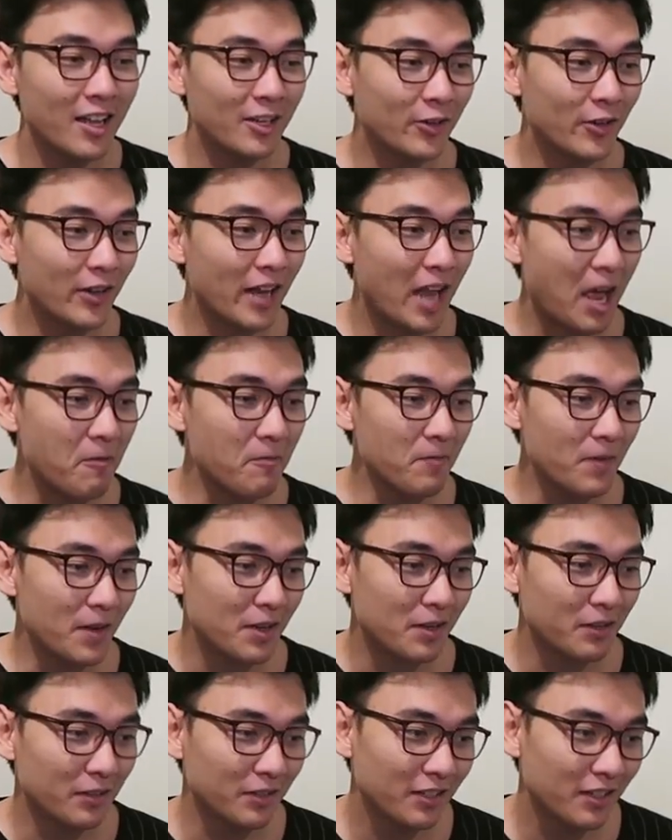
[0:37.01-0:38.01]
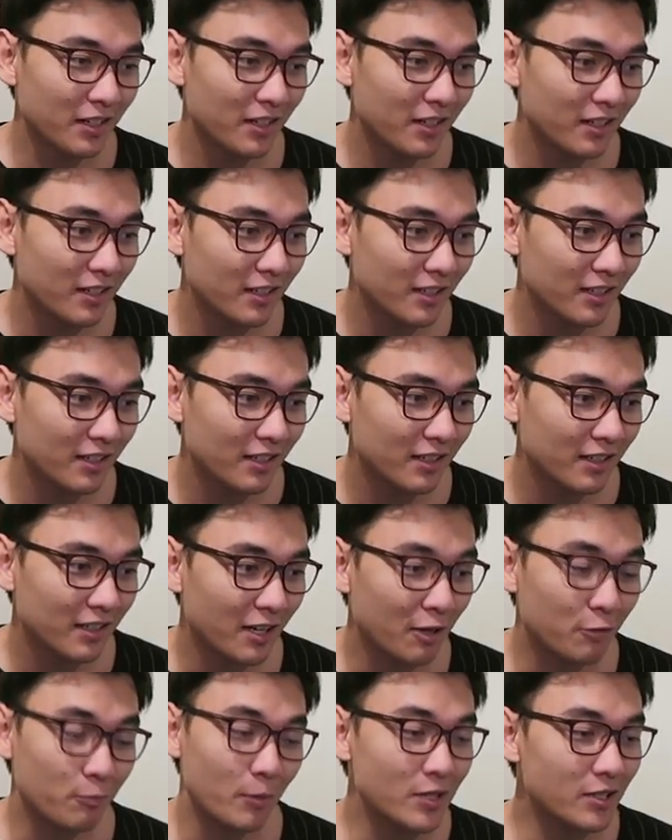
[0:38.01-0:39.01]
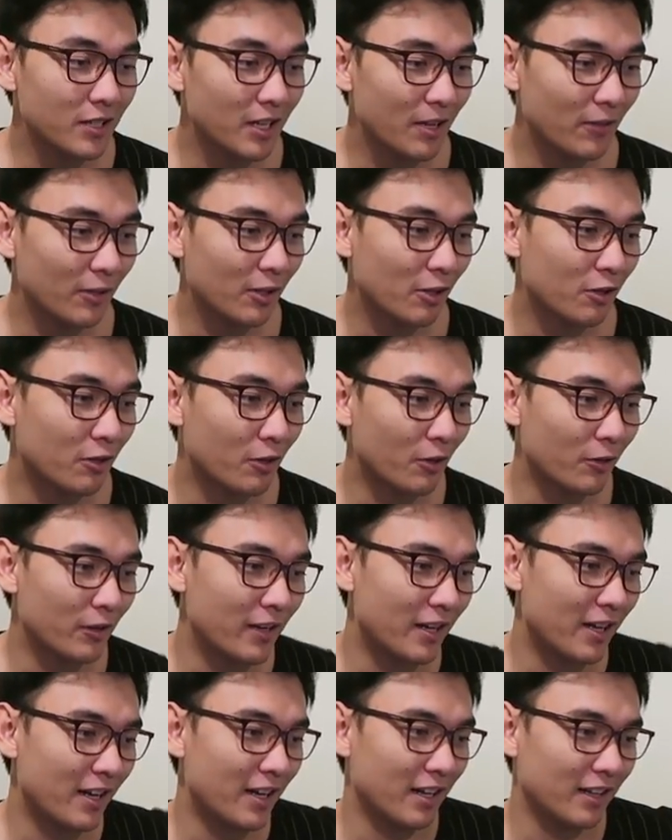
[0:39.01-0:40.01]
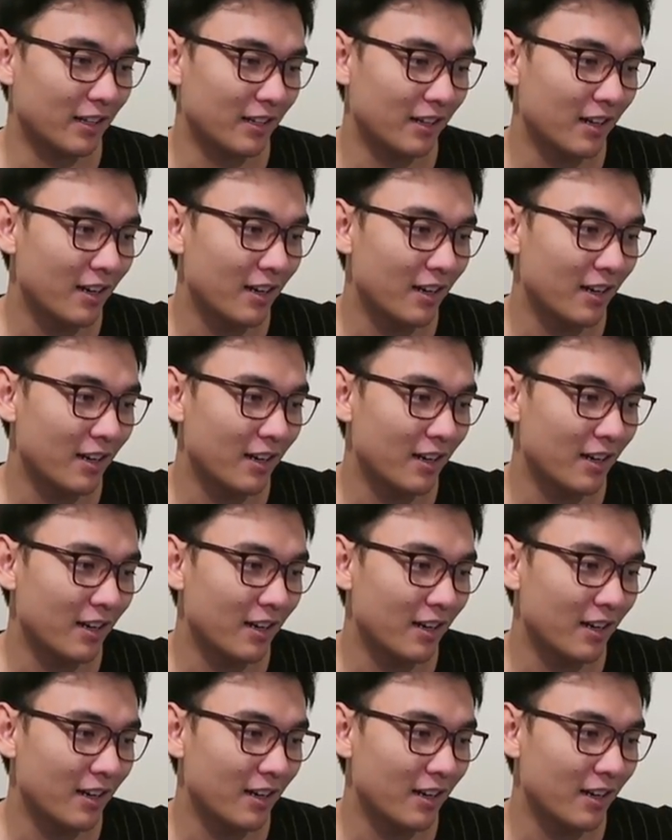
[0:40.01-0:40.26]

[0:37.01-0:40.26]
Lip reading: MVs. Especially with the storyline.